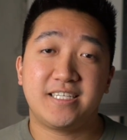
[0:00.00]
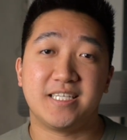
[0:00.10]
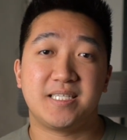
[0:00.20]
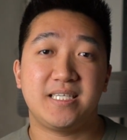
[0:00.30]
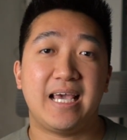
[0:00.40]
to
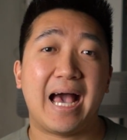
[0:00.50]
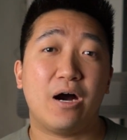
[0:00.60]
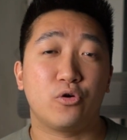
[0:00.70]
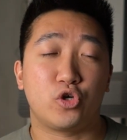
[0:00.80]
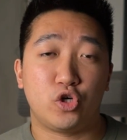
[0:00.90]
see
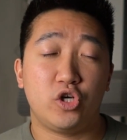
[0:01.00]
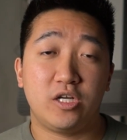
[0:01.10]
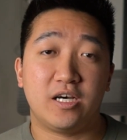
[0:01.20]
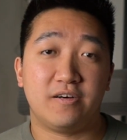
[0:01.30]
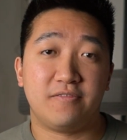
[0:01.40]
how
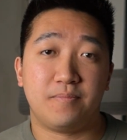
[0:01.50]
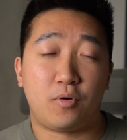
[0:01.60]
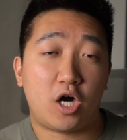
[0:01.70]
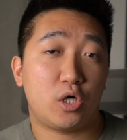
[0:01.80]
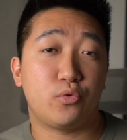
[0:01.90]
good of a
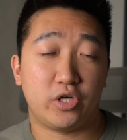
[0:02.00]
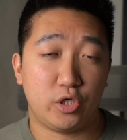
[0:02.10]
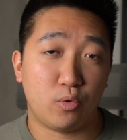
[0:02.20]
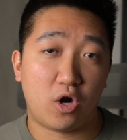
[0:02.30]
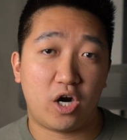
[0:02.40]
borrower
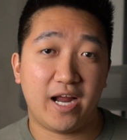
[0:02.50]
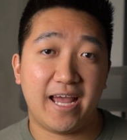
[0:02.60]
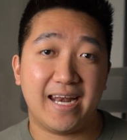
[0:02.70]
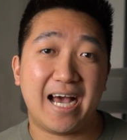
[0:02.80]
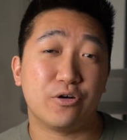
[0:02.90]
you are
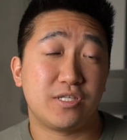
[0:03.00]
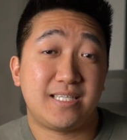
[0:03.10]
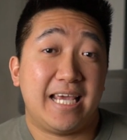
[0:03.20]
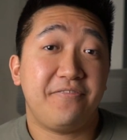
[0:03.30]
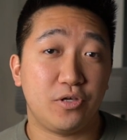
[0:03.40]
and how
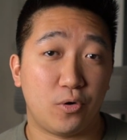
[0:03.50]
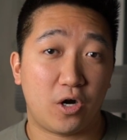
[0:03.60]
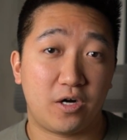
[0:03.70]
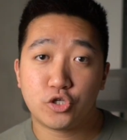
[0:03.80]
safe you are.